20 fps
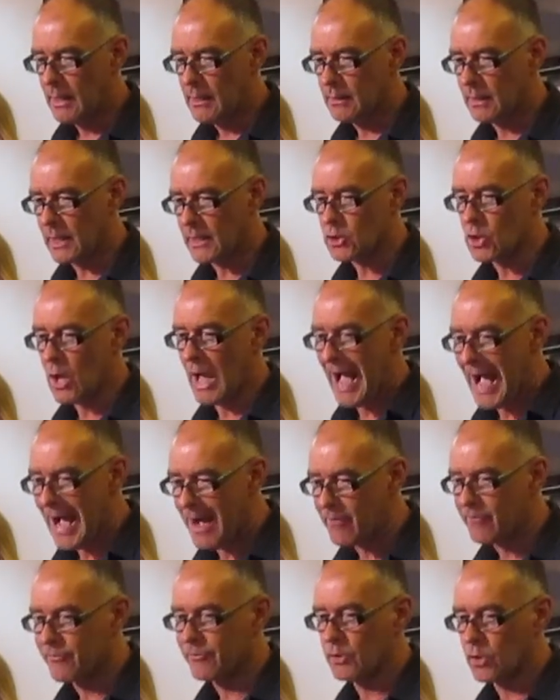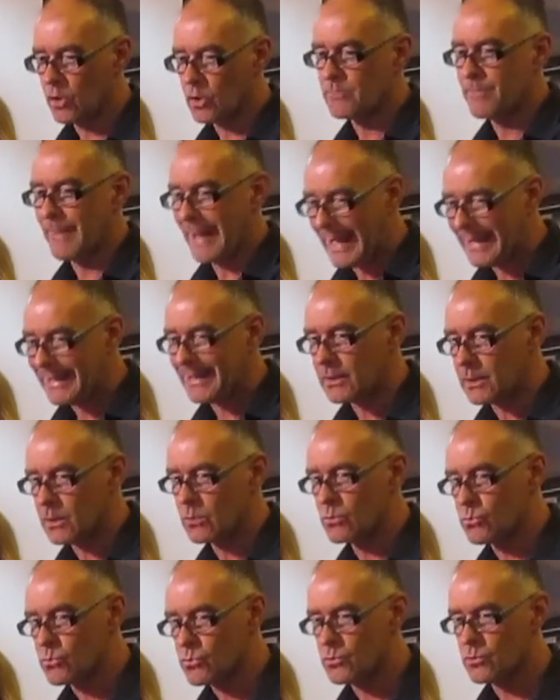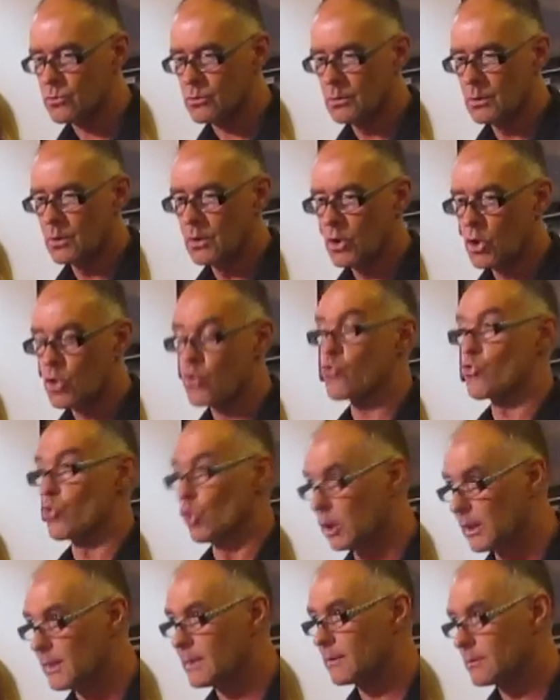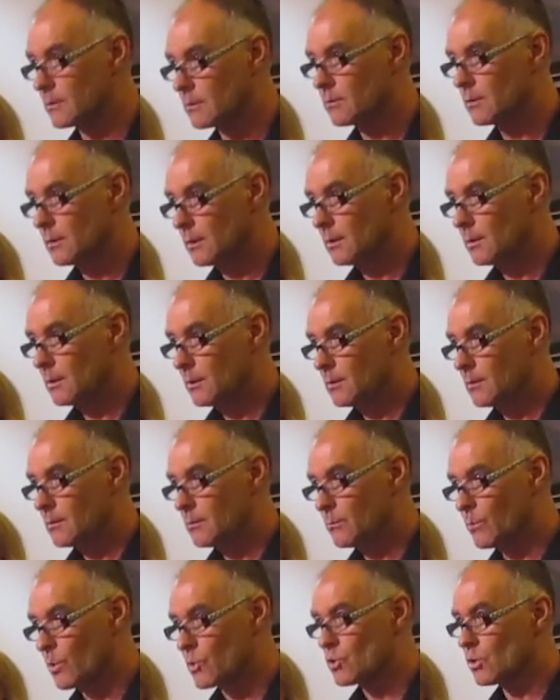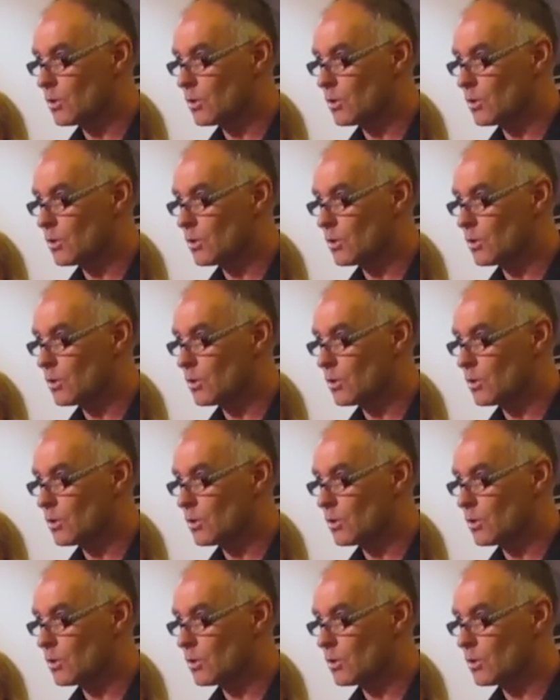let you have Lord Bracadale's ruling, which